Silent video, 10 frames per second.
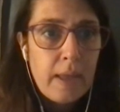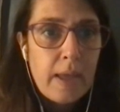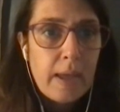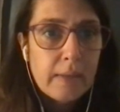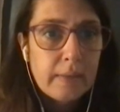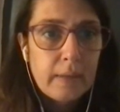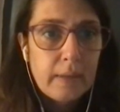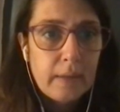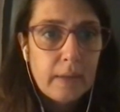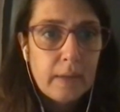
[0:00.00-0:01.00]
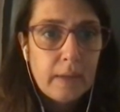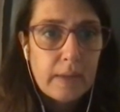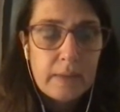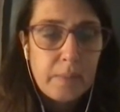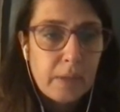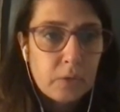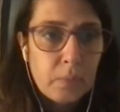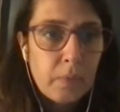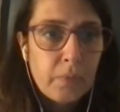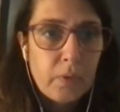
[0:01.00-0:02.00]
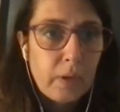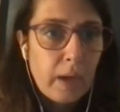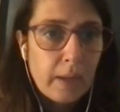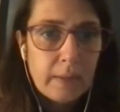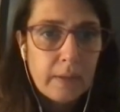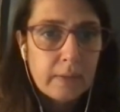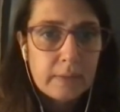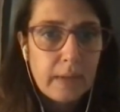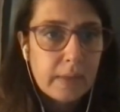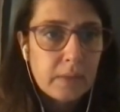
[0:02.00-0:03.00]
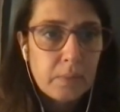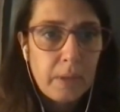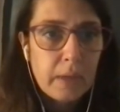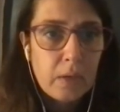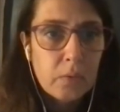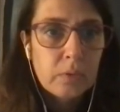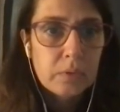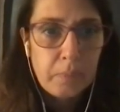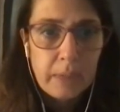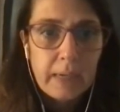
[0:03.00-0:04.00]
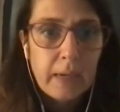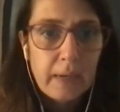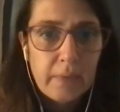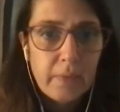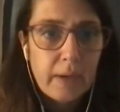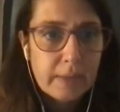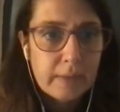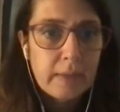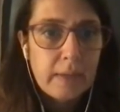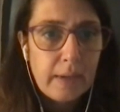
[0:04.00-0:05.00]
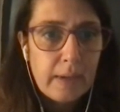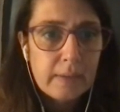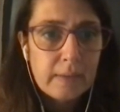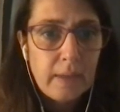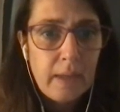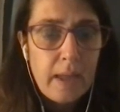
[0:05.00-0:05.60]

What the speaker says: And as I mentioned before, other sites may include the spleen, liver, and CNS.